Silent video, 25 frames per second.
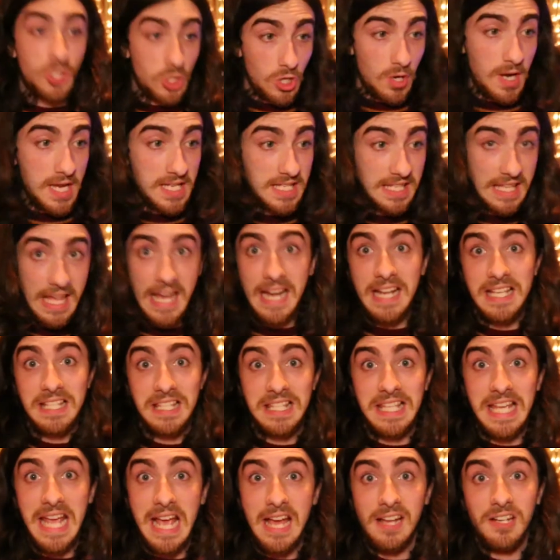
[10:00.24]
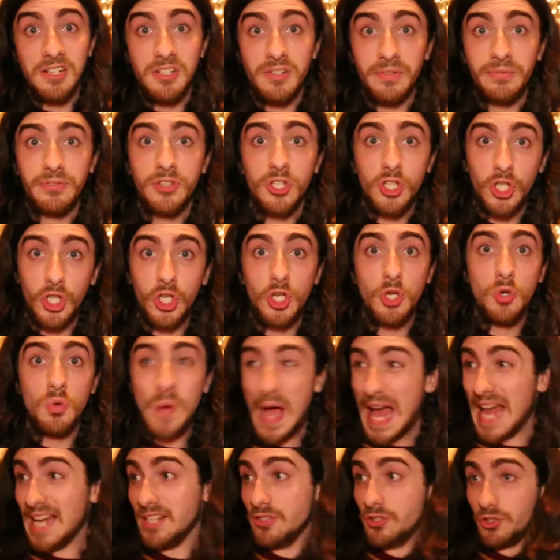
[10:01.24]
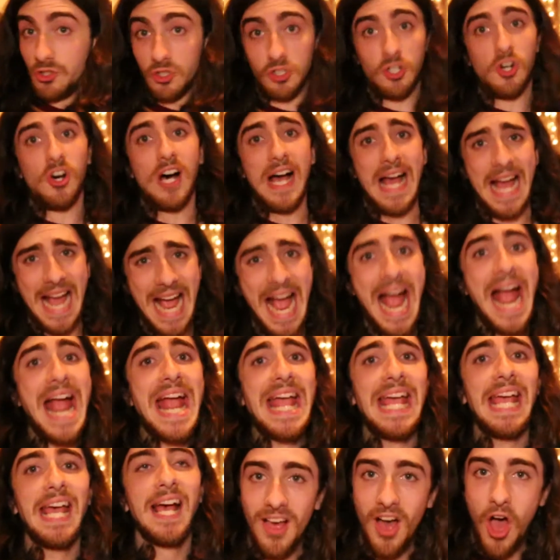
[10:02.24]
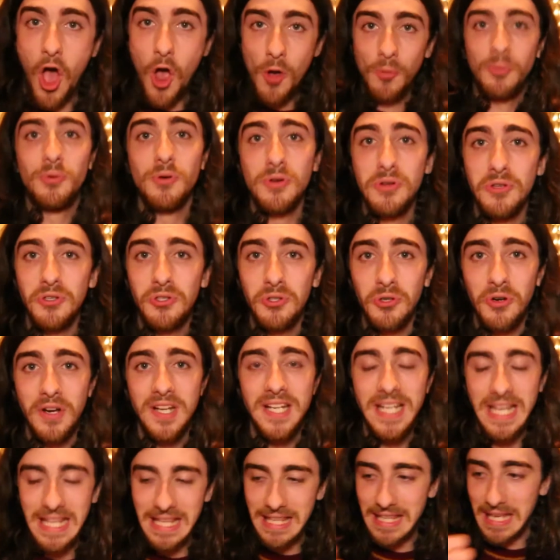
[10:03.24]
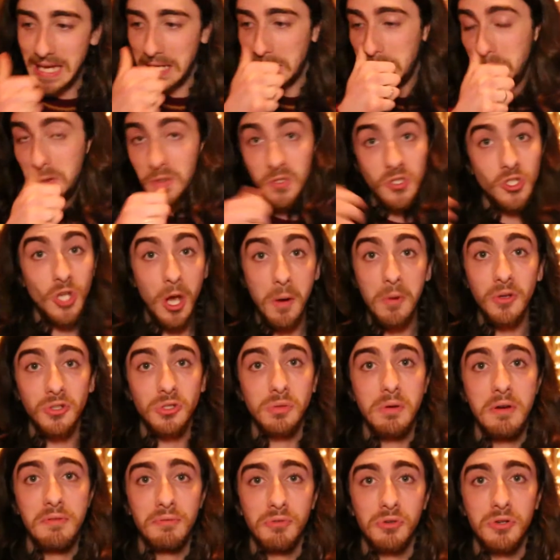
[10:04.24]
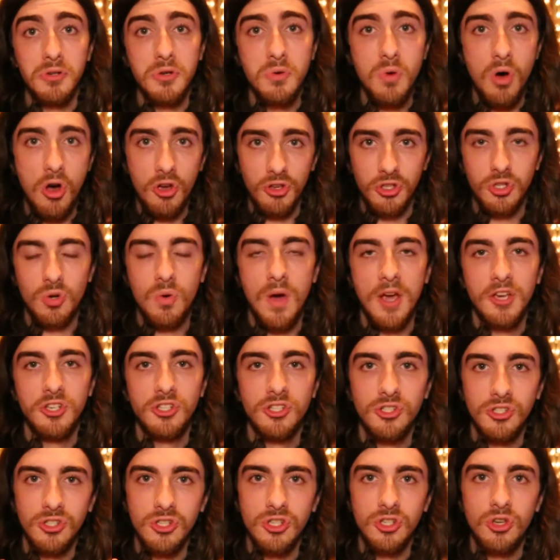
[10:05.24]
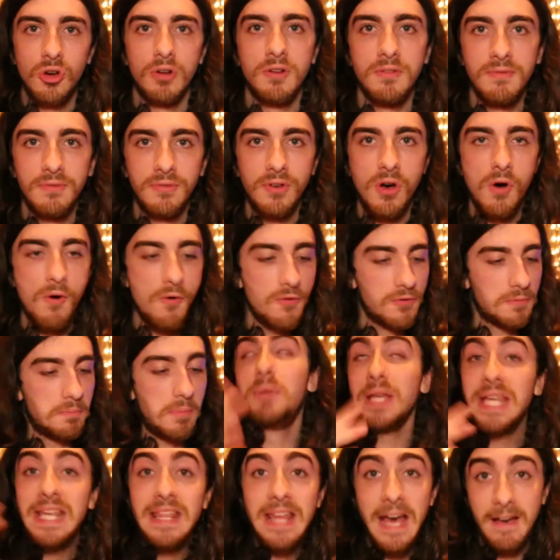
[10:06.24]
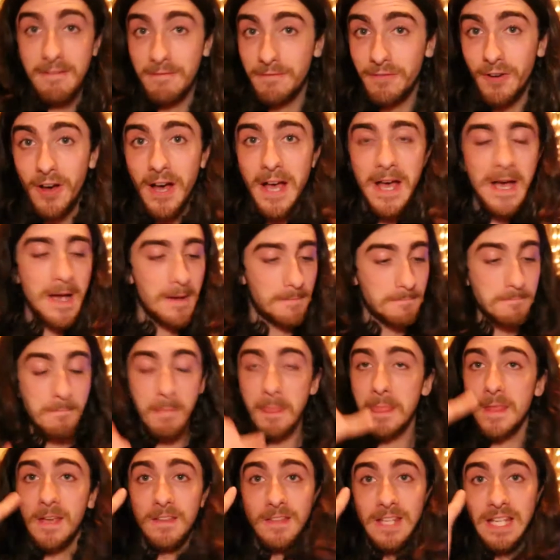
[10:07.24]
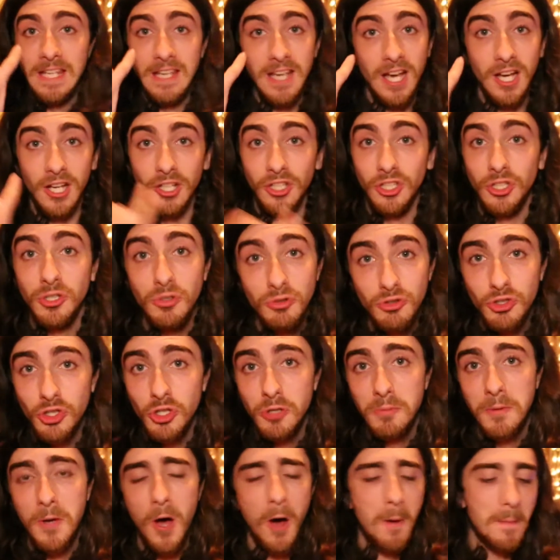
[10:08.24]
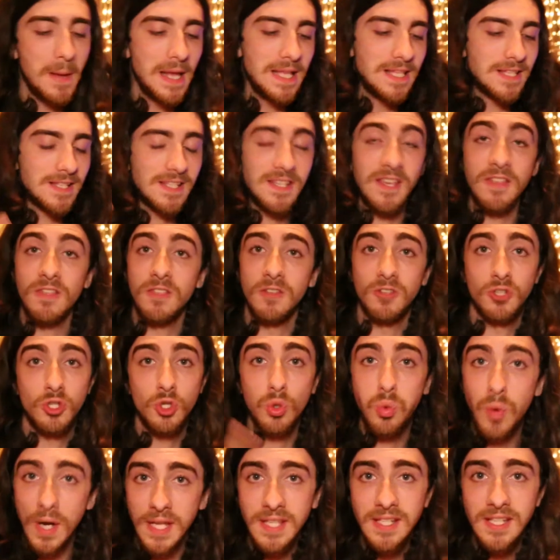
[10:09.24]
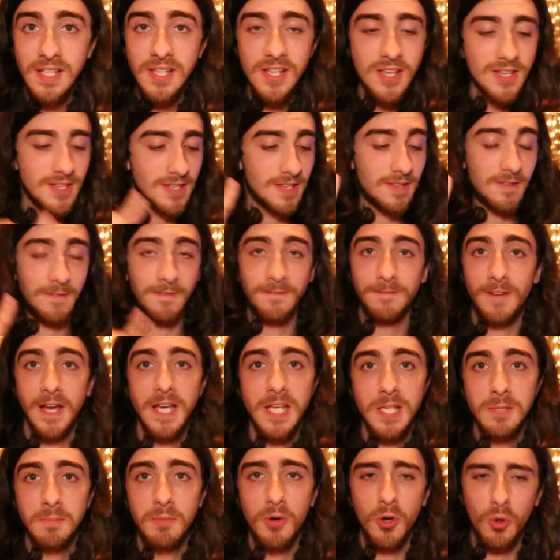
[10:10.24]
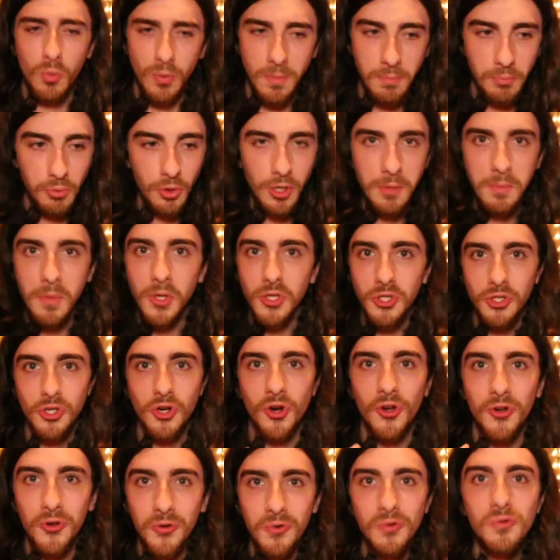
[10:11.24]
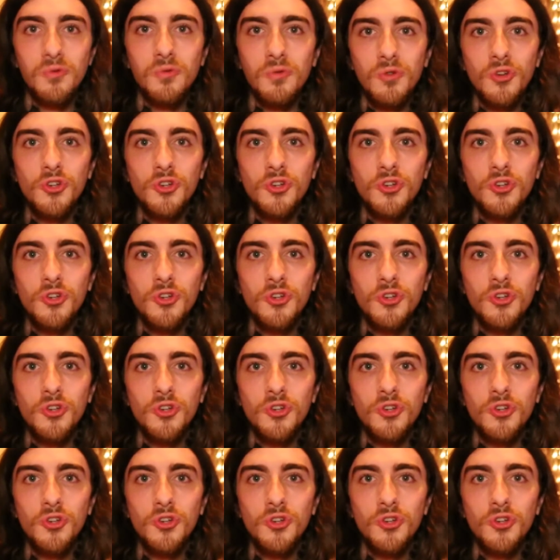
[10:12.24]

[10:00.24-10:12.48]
So yes, that is the end of the Q&A. I hope you enjoyed it, and thank you so much to everyone who asked questions and got involved, be that via the YouTube comments, the Twitters, the Facebook. We've pretty much got an all